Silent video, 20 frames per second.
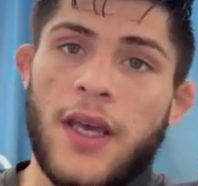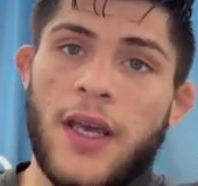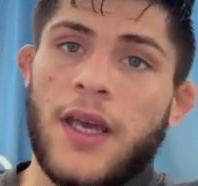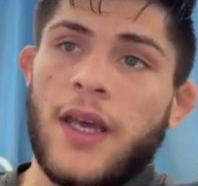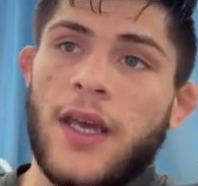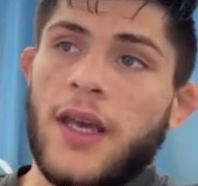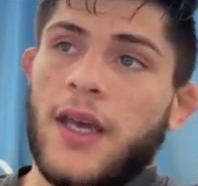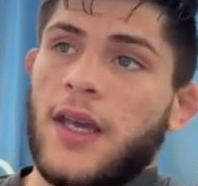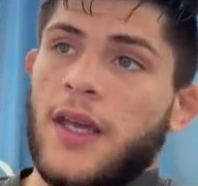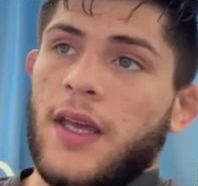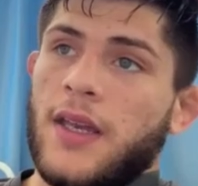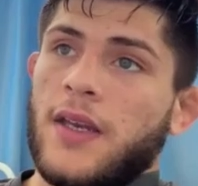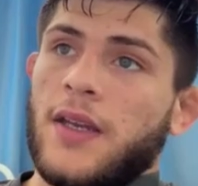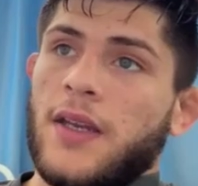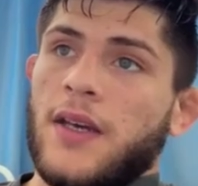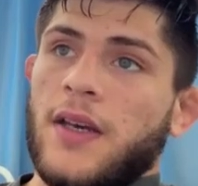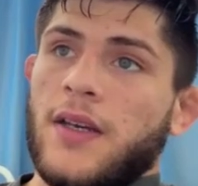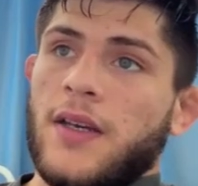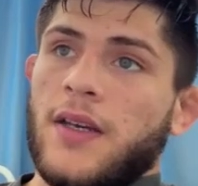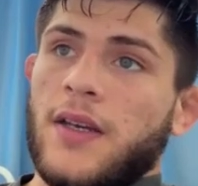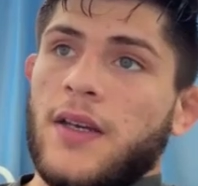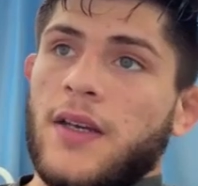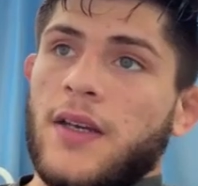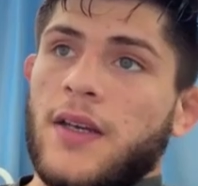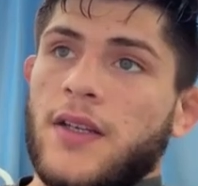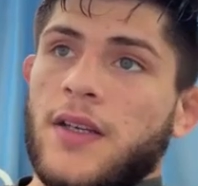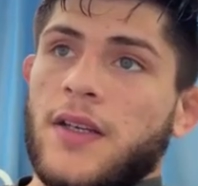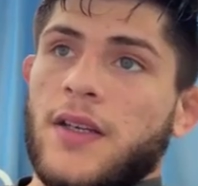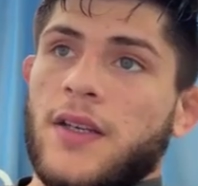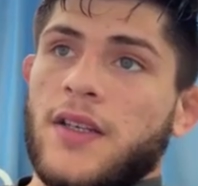and
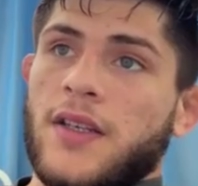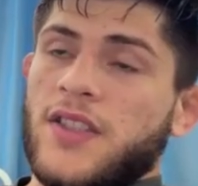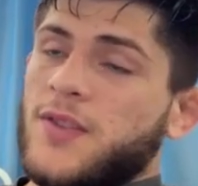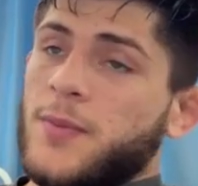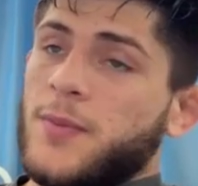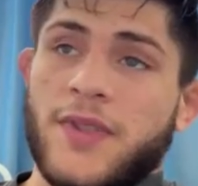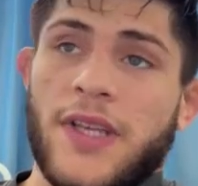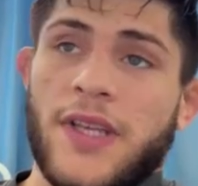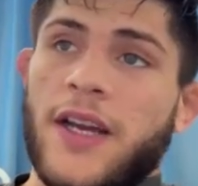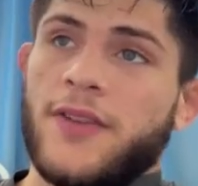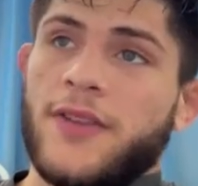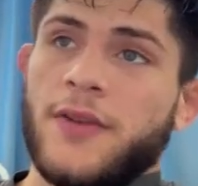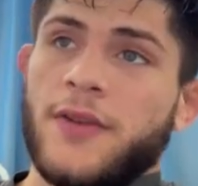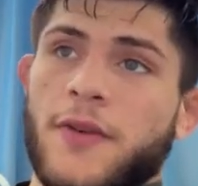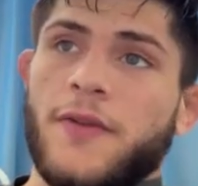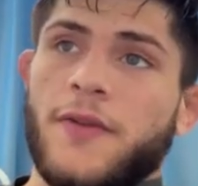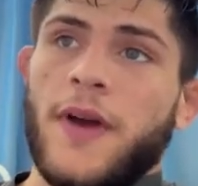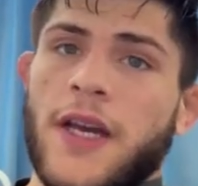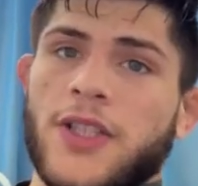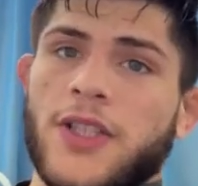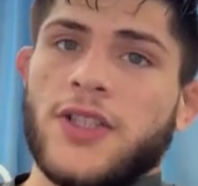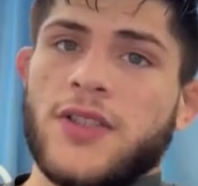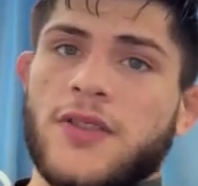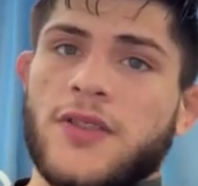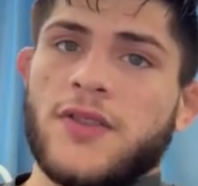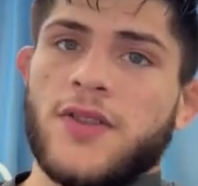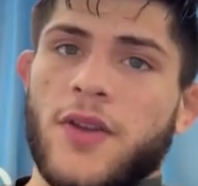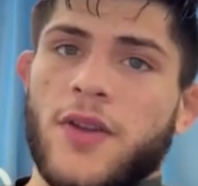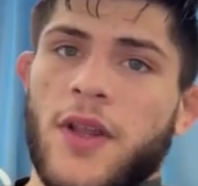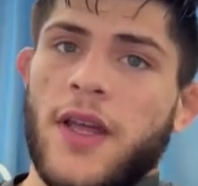in a spectacular fashion,
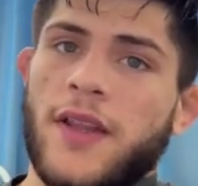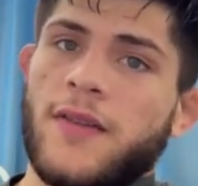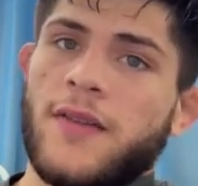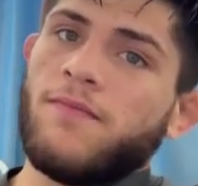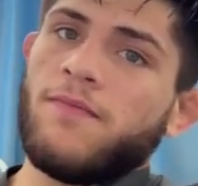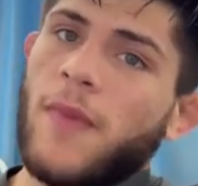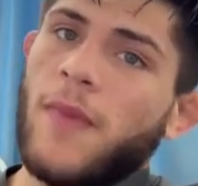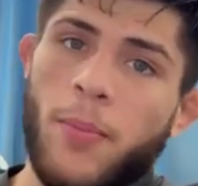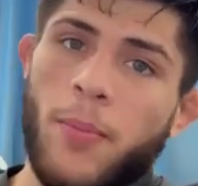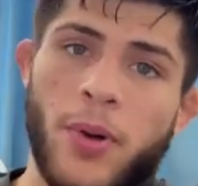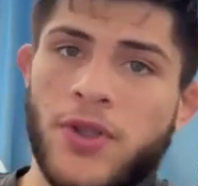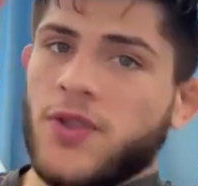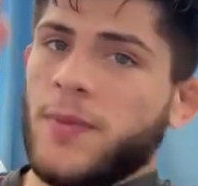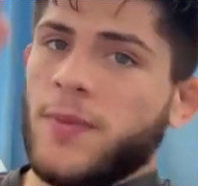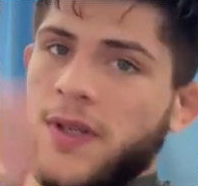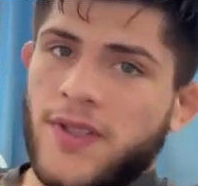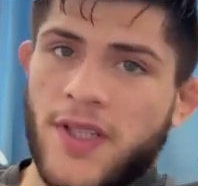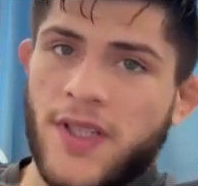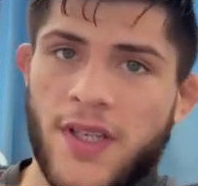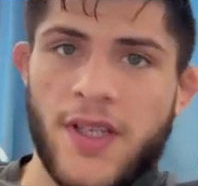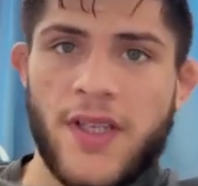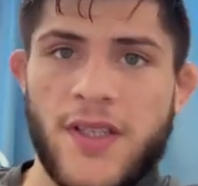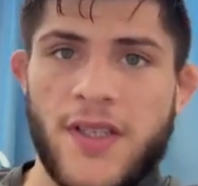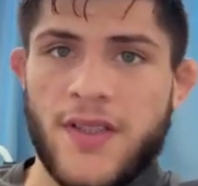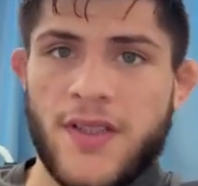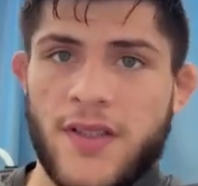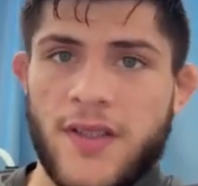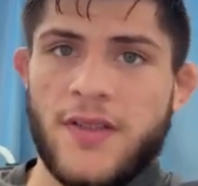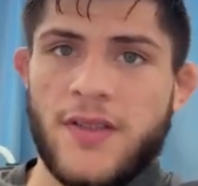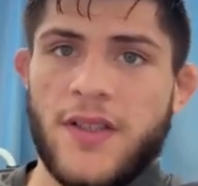so that I punch my ticket
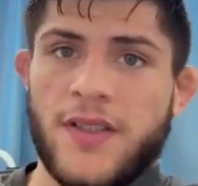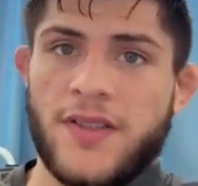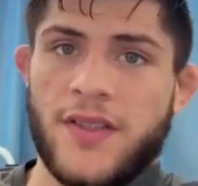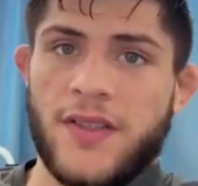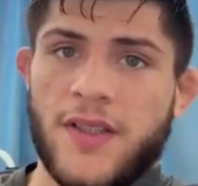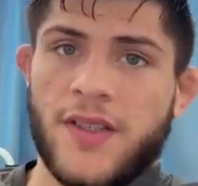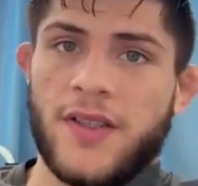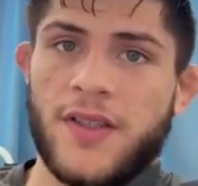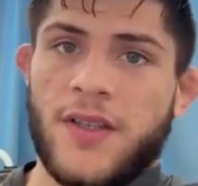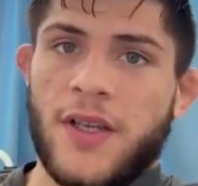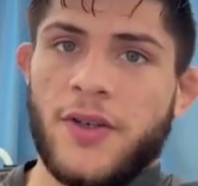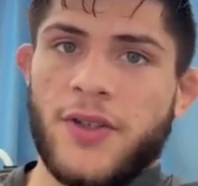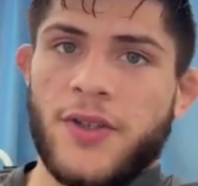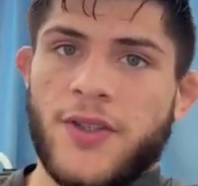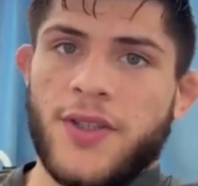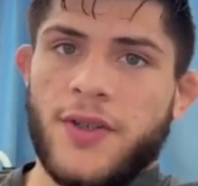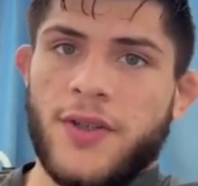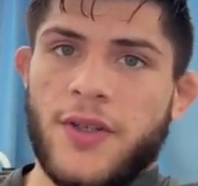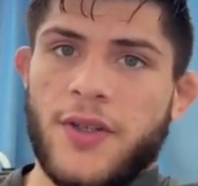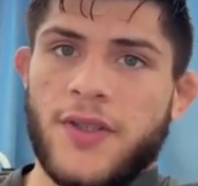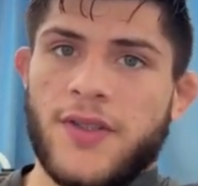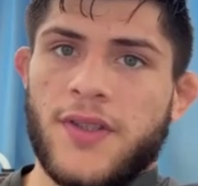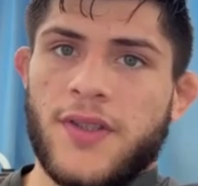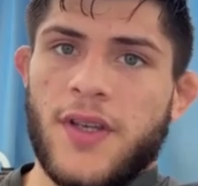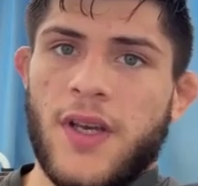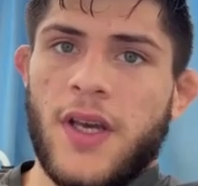into the contender series.